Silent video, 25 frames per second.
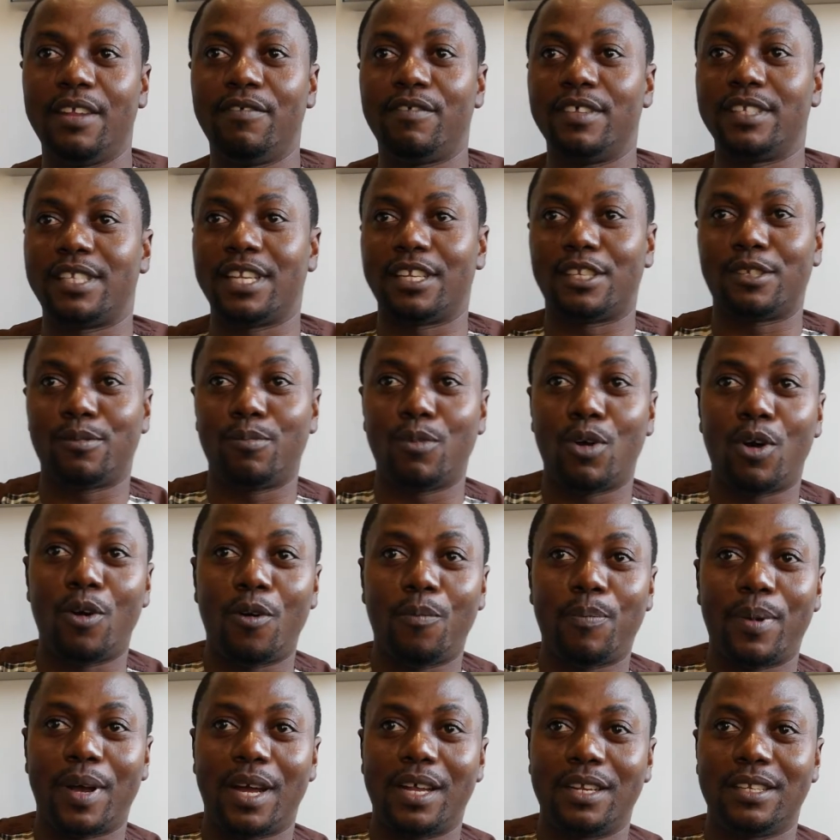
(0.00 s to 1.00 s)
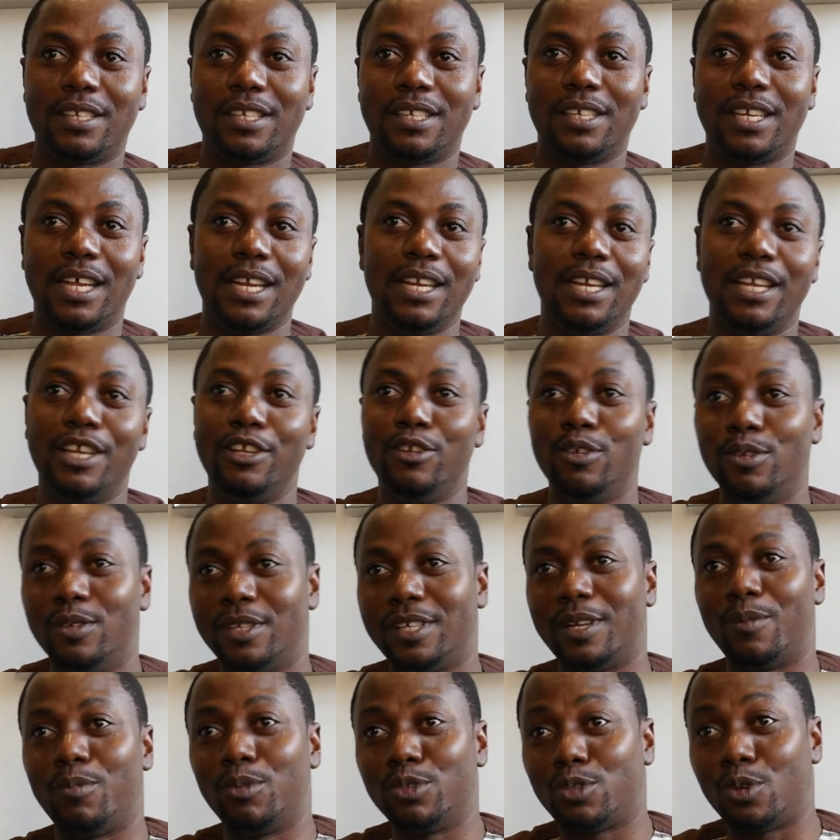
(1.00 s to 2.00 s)
If it's a small part, then they
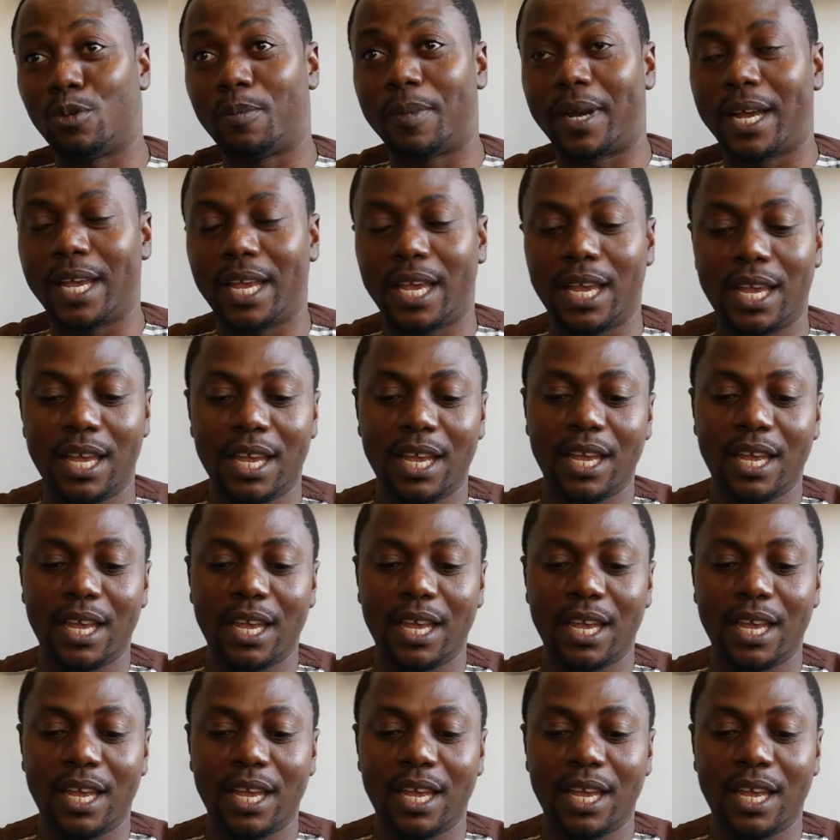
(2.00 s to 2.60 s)
use a motorbike.